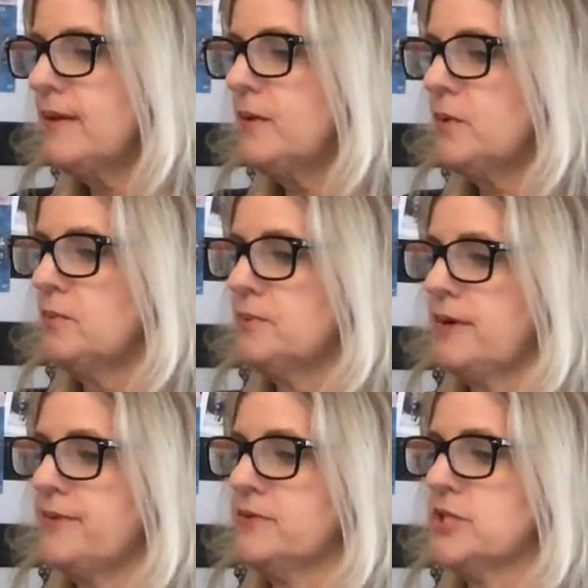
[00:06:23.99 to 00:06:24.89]
Oh,
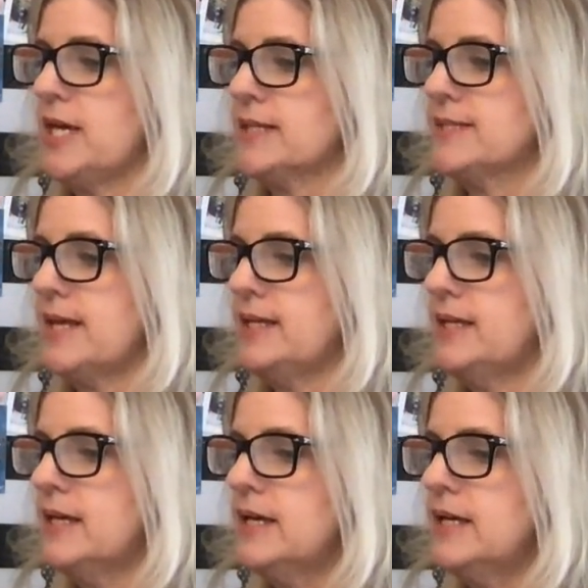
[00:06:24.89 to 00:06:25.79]
brother, Jack said.
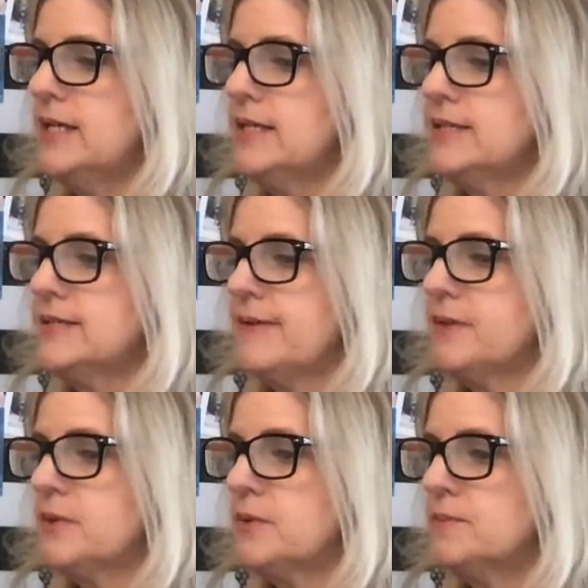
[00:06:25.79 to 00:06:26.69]
He stuffed
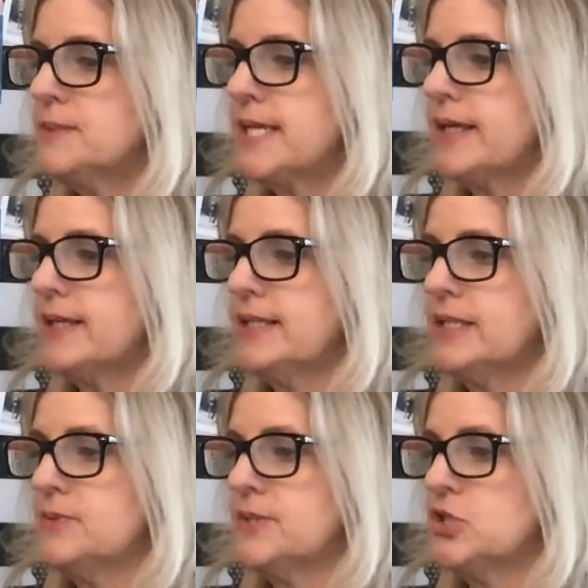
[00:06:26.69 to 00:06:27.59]
the gold medallion
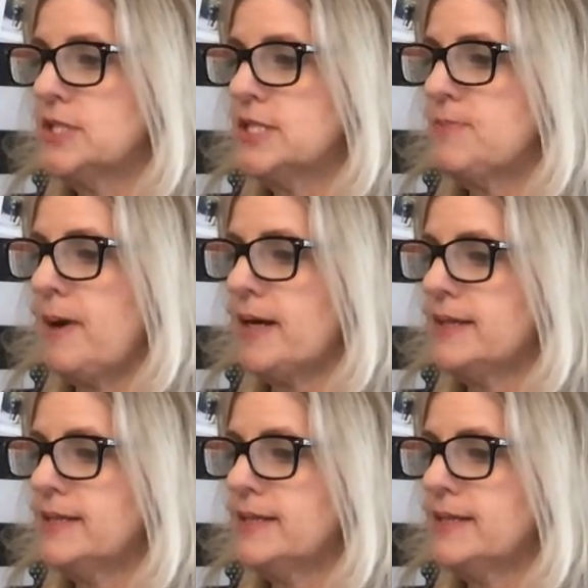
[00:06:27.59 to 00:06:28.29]
into his jeans pocket.